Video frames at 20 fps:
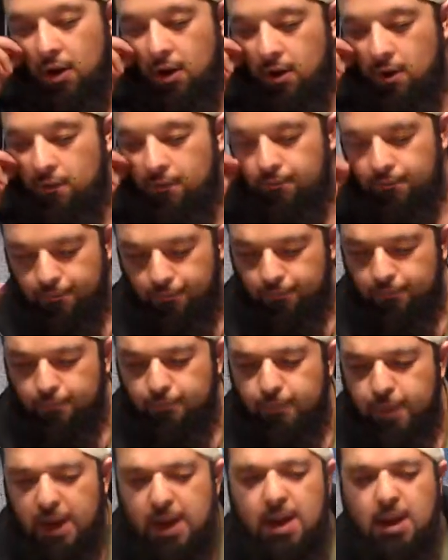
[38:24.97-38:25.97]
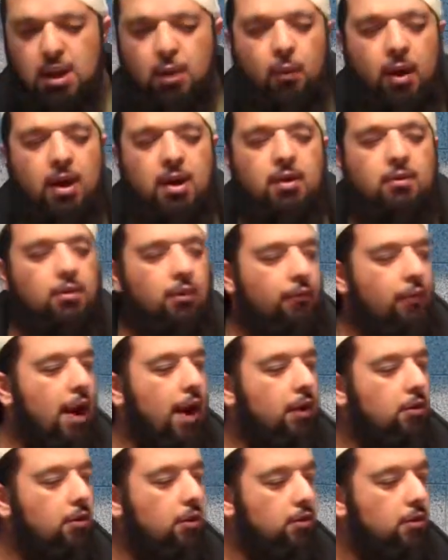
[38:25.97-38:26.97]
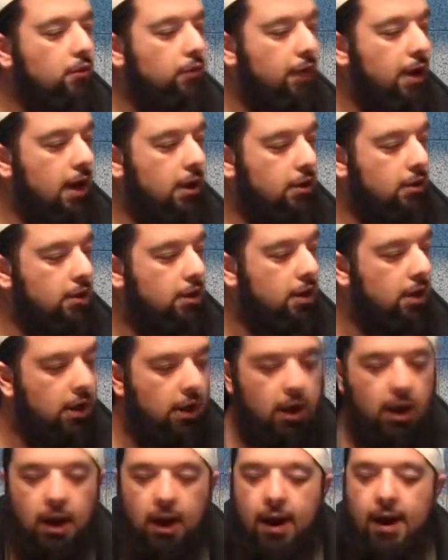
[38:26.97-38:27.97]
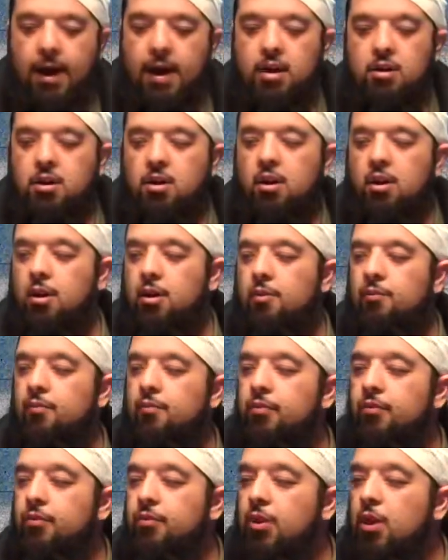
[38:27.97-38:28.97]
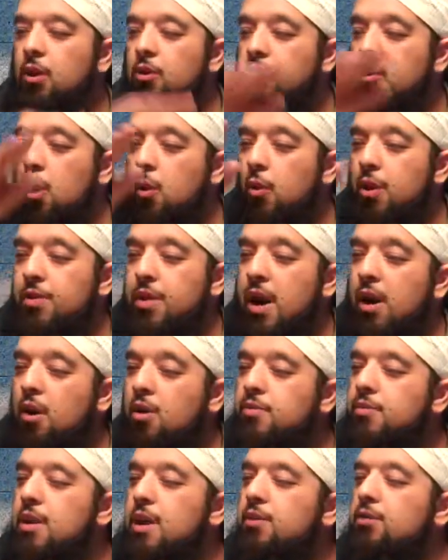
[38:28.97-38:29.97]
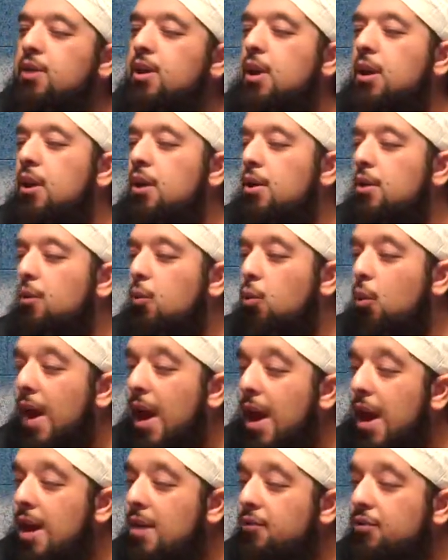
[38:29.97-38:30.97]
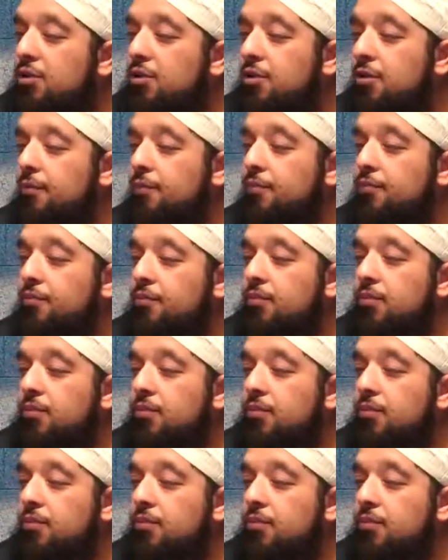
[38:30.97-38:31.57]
Uh, but anyway, it's a fact, it's a reality. And uh, so when they are in these waves,